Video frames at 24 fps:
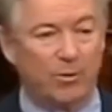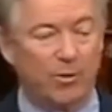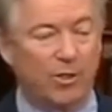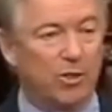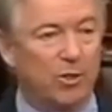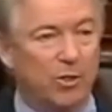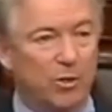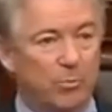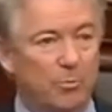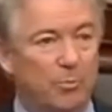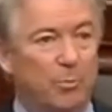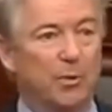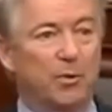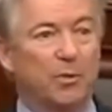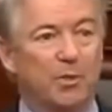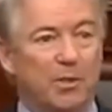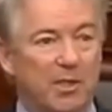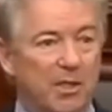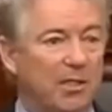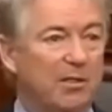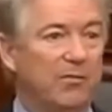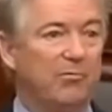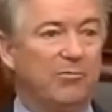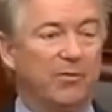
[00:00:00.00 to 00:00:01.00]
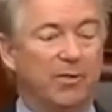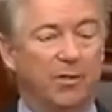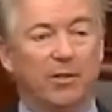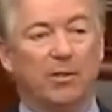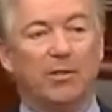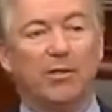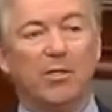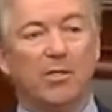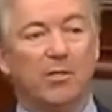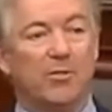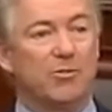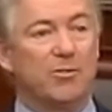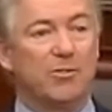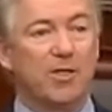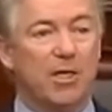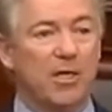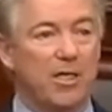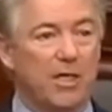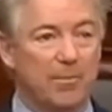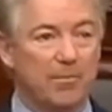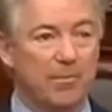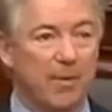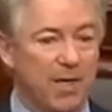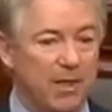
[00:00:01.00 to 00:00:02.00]
can you believe they're
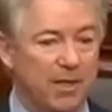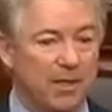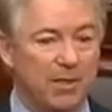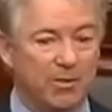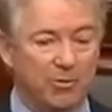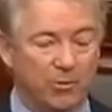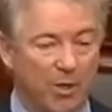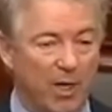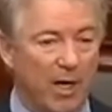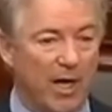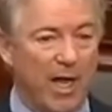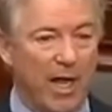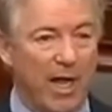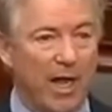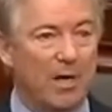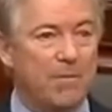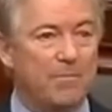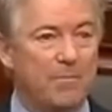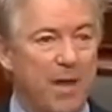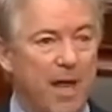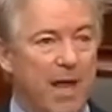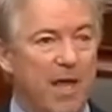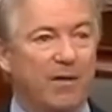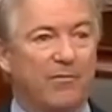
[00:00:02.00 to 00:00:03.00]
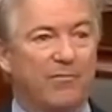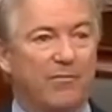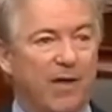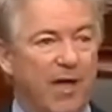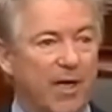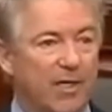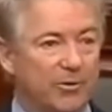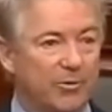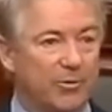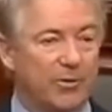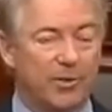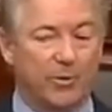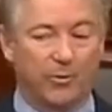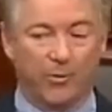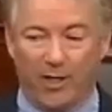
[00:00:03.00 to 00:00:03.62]
sending money to a handbag factory,